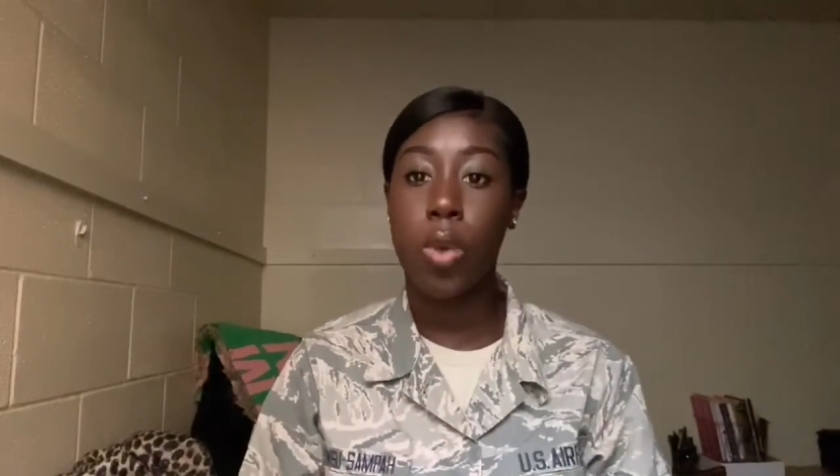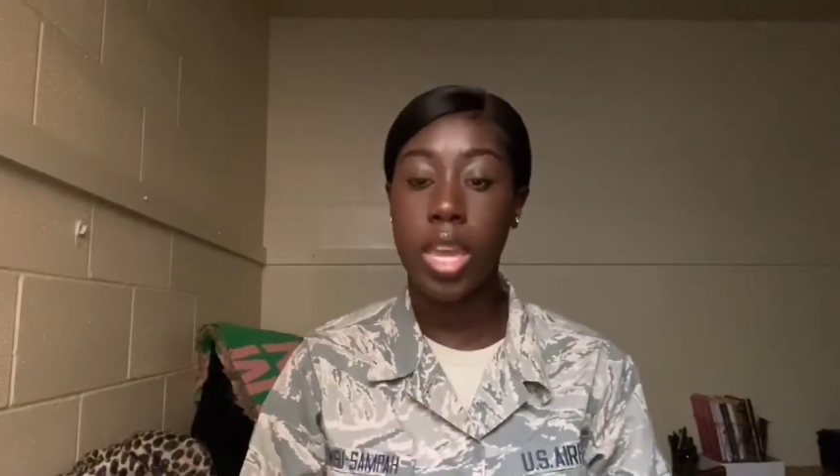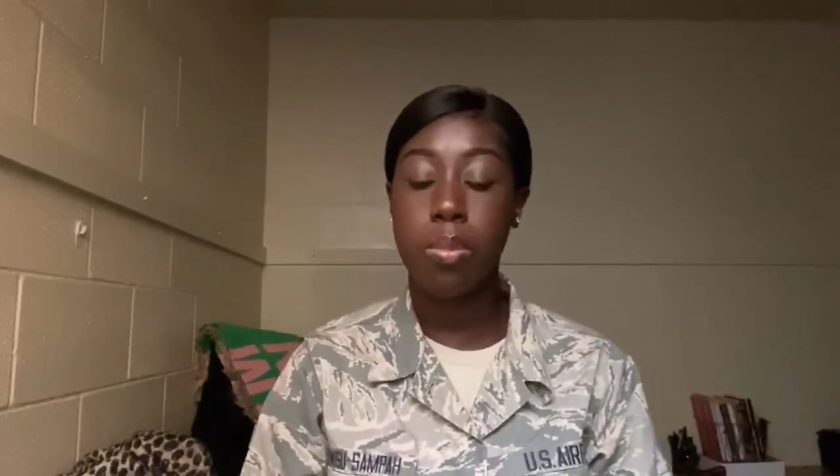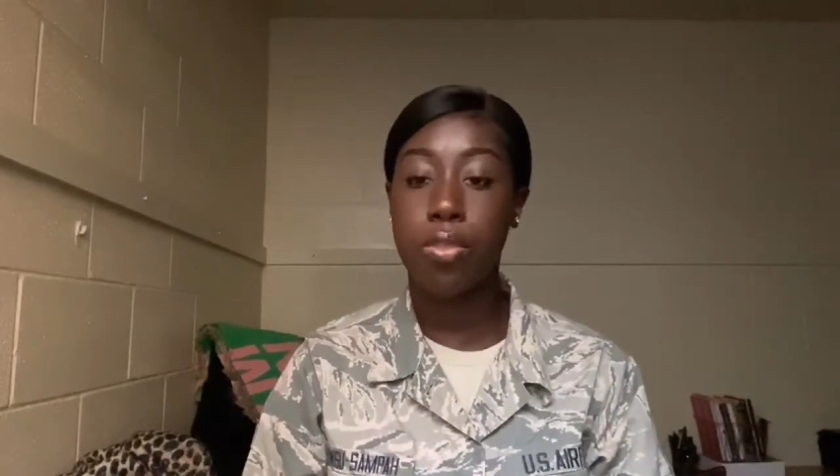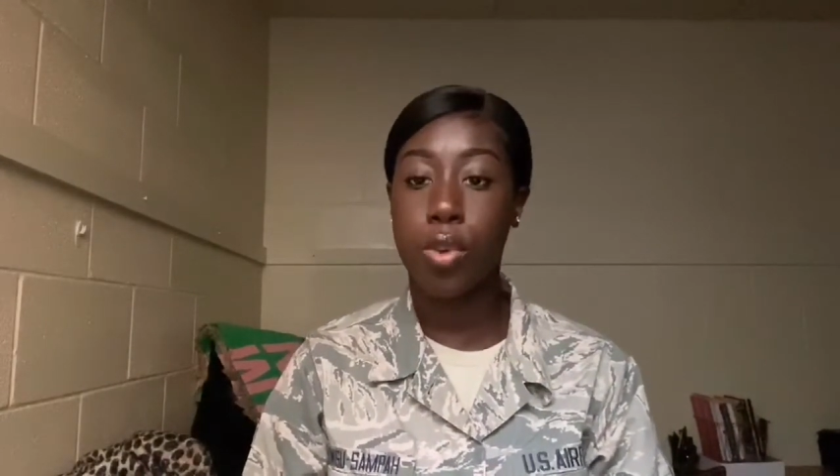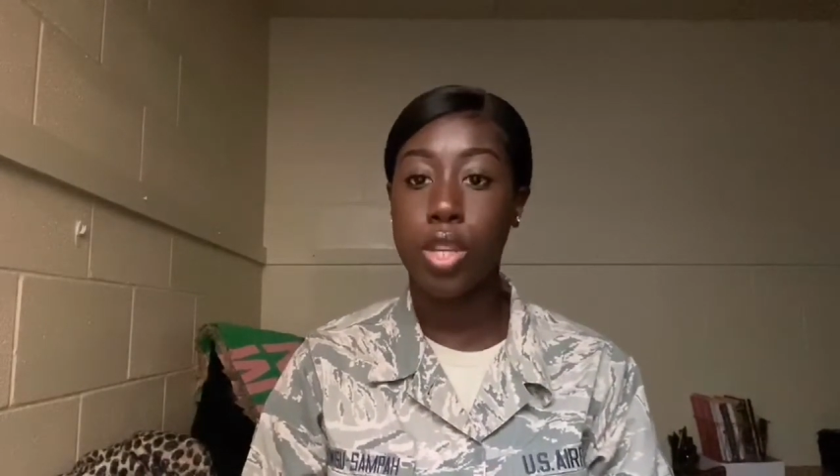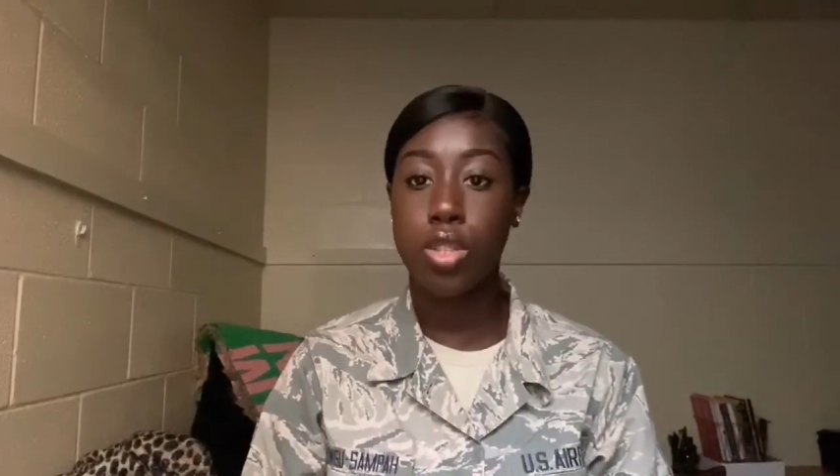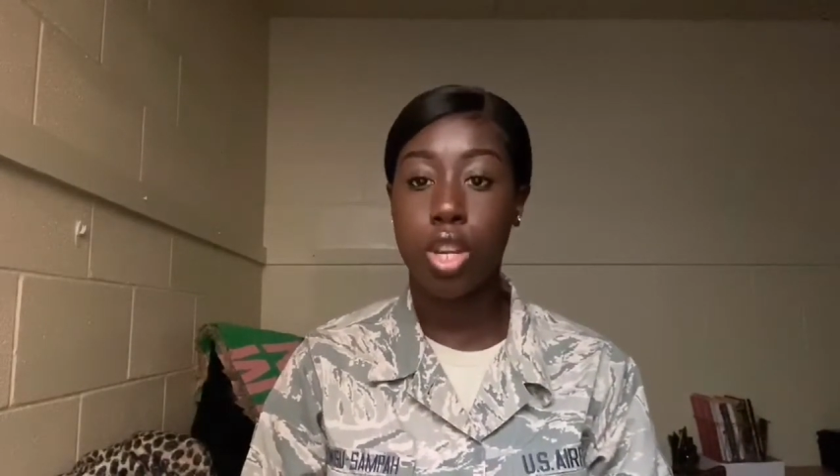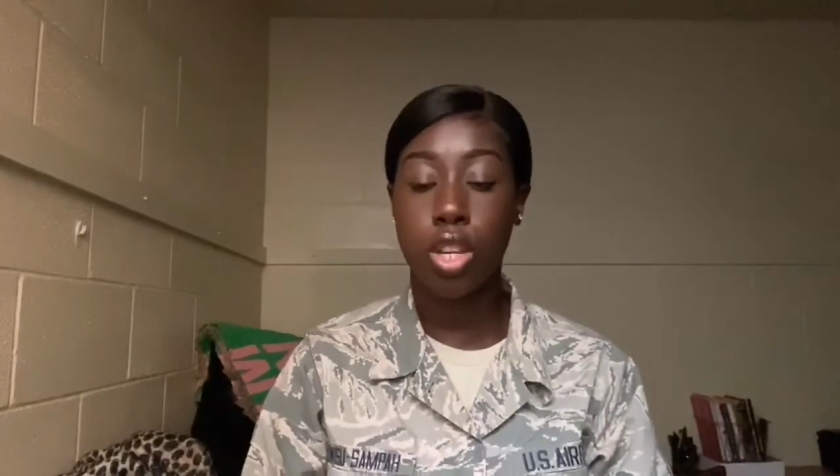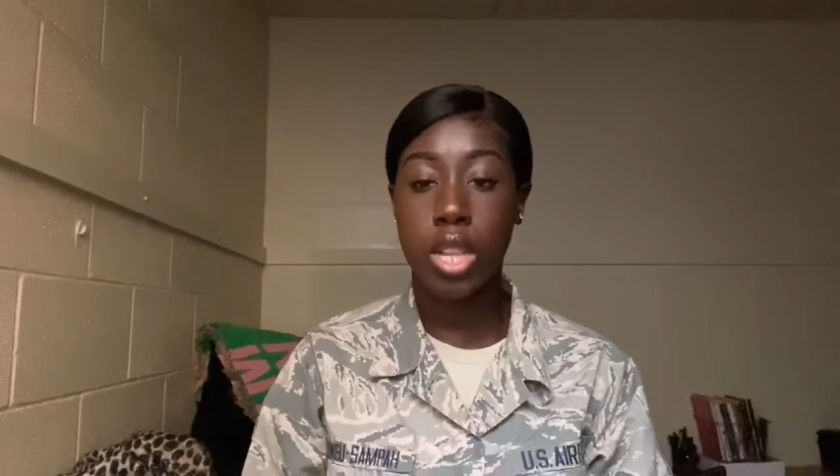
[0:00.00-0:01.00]
wait before you
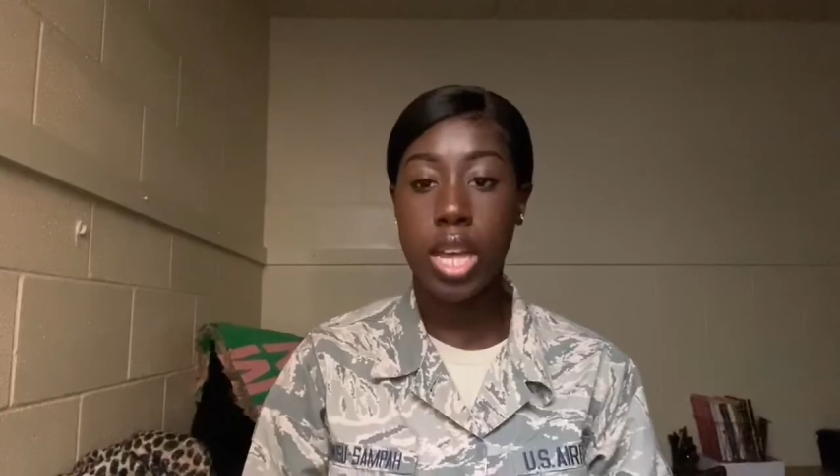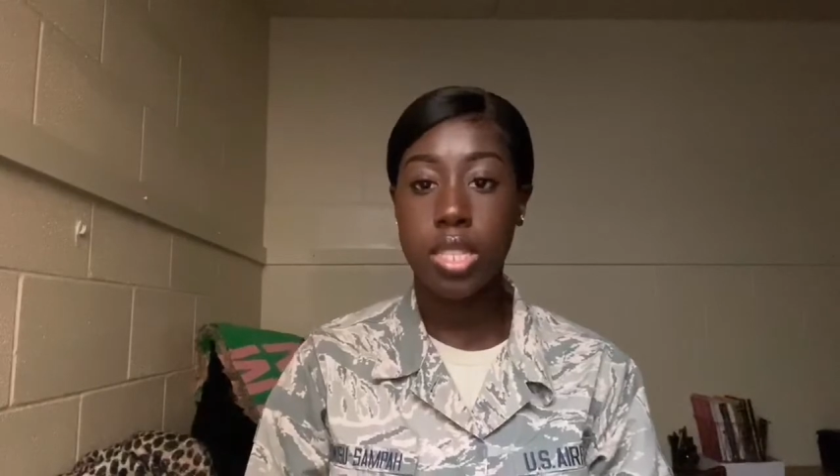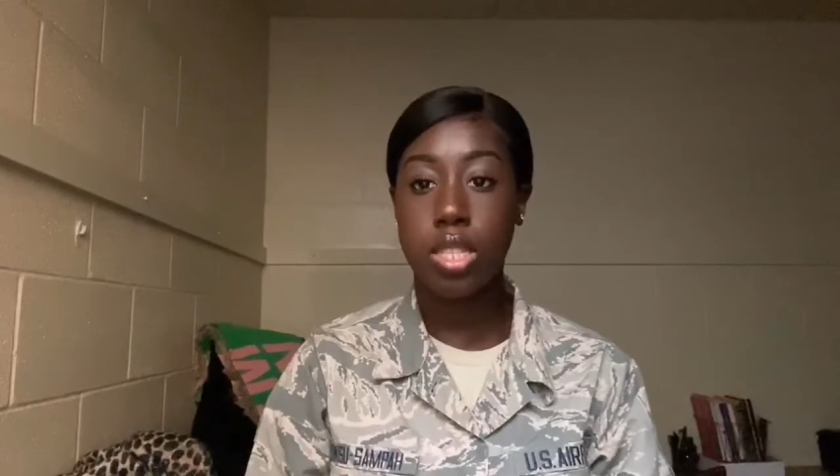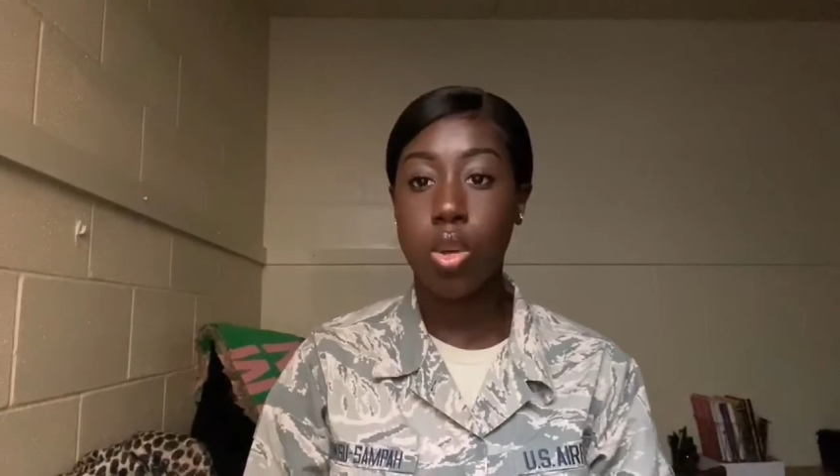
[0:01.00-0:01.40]
start your classes.